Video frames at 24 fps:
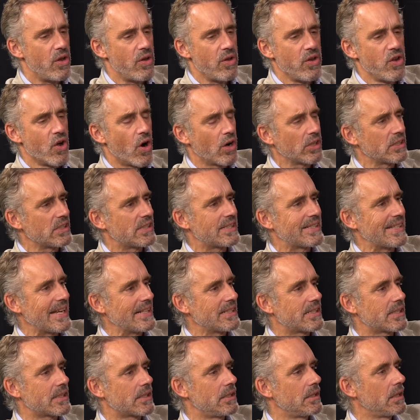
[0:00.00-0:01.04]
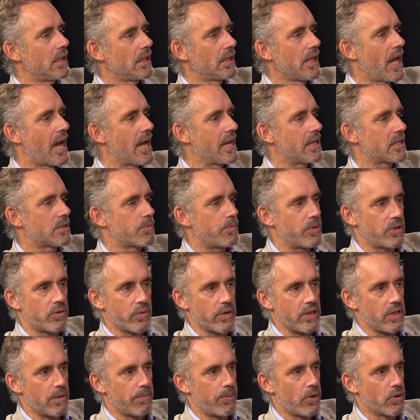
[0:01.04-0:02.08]
nonsensical alliance
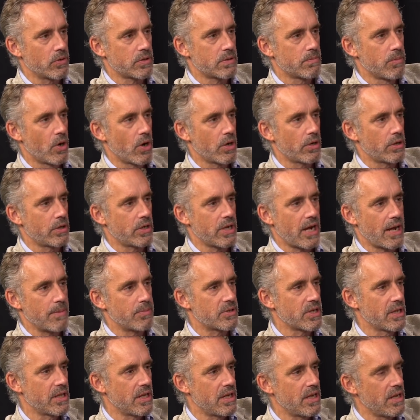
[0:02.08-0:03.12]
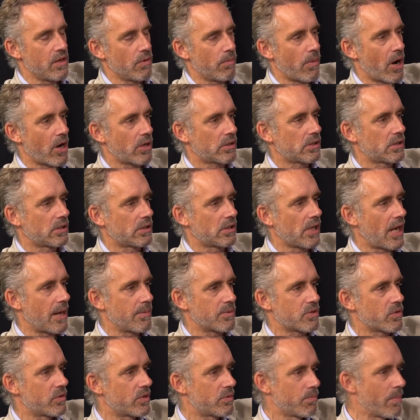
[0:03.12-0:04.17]
between the postmodern types and the neo-Marxist
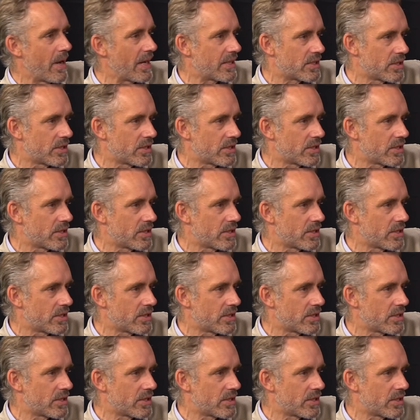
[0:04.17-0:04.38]
types, which